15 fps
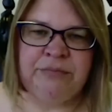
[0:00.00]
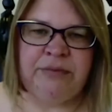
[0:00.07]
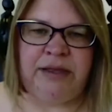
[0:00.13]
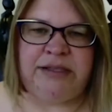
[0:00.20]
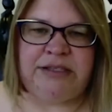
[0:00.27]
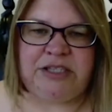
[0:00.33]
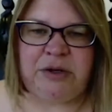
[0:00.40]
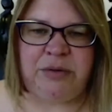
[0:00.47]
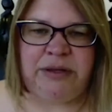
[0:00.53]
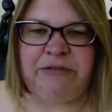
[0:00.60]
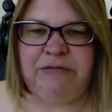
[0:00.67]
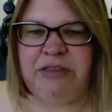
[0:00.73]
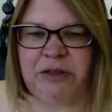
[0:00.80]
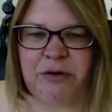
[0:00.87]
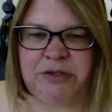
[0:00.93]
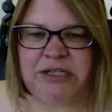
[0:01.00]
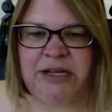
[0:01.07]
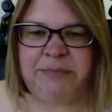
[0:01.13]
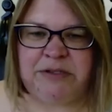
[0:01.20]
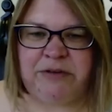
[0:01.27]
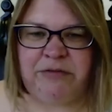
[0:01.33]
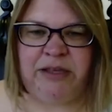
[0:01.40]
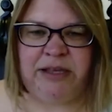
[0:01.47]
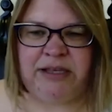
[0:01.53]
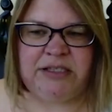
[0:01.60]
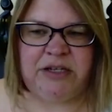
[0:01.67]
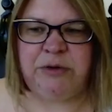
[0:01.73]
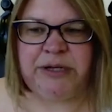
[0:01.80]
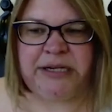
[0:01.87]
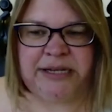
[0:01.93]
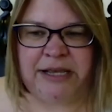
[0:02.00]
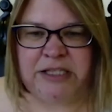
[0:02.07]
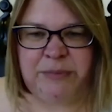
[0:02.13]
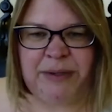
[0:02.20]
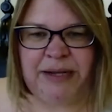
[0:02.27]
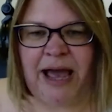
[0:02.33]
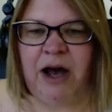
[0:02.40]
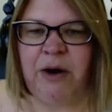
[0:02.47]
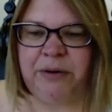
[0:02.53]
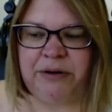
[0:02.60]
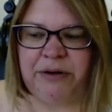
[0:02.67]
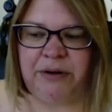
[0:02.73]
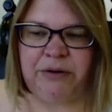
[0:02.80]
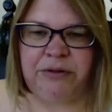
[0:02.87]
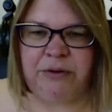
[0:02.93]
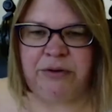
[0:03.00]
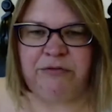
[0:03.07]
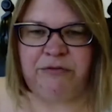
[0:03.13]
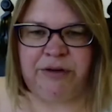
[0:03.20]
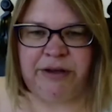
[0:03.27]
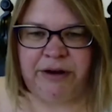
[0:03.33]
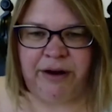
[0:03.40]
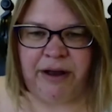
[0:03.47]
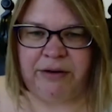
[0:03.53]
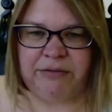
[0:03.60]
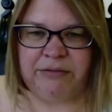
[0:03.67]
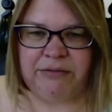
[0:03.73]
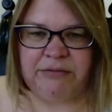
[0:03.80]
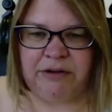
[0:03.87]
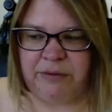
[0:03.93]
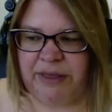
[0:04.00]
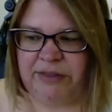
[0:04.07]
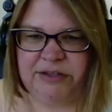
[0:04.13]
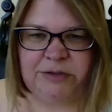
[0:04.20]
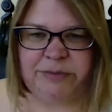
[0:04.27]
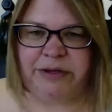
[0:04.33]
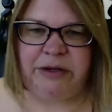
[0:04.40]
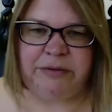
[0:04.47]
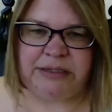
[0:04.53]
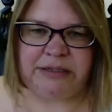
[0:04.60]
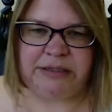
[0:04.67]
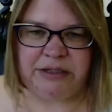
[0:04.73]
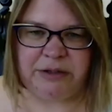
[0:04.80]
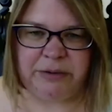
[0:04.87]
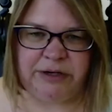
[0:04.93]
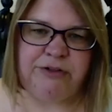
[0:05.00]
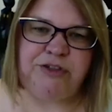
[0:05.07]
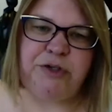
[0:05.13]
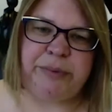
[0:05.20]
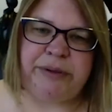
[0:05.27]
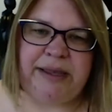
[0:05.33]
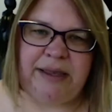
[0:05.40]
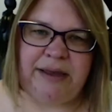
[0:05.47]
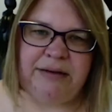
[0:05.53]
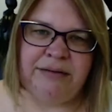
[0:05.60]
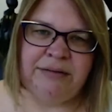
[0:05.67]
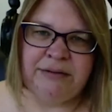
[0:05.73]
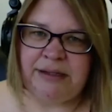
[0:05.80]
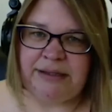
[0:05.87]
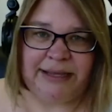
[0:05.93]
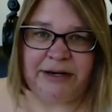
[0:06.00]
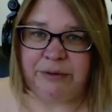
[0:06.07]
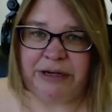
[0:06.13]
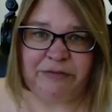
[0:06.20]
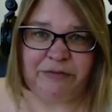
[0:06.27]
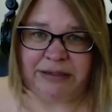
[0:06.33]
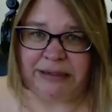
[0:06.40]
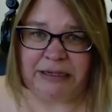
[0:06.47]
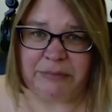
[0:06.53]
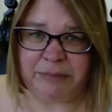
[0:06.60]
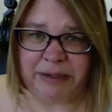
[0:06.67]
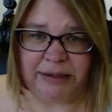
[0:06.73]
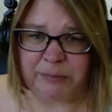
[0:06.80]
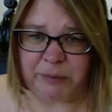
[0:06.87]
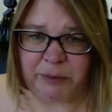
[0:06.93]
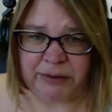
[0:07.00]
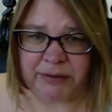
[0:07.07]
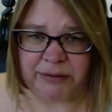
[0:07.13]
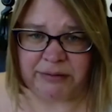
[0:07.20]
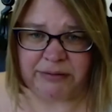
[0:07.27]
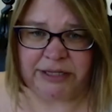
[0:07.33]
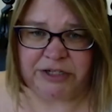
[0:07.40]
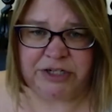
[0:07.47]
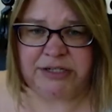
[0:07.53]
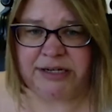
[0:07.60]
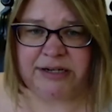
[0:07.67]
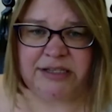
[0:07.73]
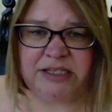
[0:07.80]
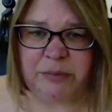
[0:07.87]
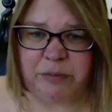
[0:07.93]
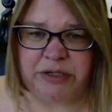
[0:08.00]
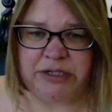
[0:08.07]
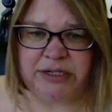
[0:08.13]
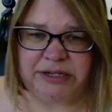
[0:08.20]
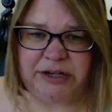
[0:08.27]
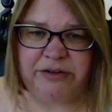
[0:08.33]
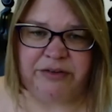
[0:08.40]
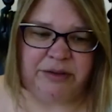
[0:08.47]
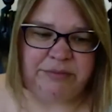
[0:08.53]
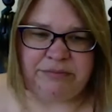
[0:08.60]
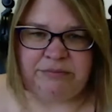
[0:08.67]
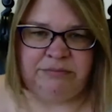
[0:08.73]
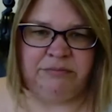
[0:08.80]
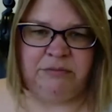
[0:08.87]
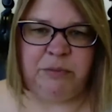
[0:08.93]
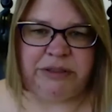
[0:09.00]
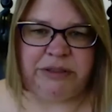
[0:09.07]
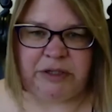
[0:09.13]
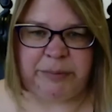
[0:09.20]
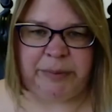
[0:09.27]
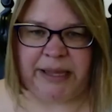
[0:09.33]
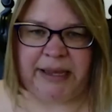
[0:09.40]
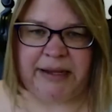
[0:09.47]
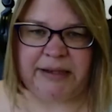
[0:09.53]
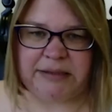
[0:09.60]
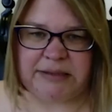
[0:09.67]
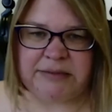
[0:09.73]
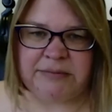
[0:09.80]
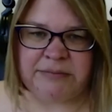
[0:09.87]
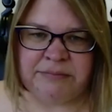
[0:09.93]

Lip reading: And so even those types of things, it only takes me an hour to go through and figure out, okay, this is what you need to do, here's your plan. They don't even need me anymore. They just needed someone to tell them what their plan is.